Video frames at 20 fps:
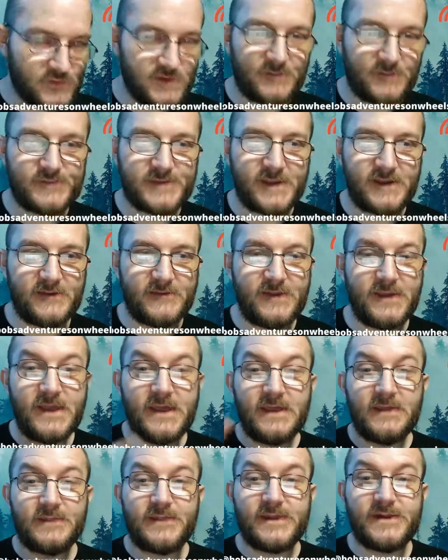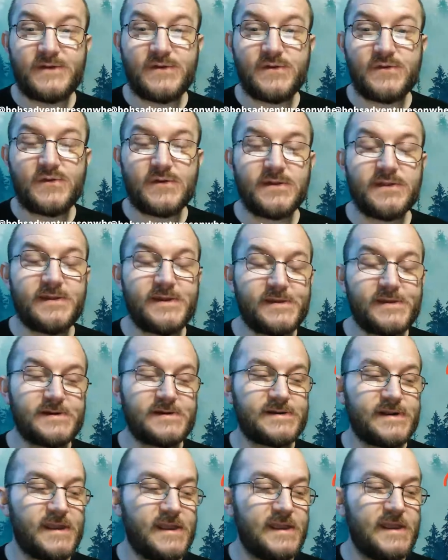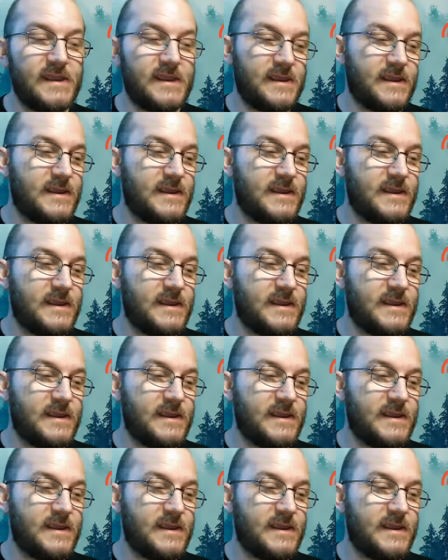trips out. They do really entertain.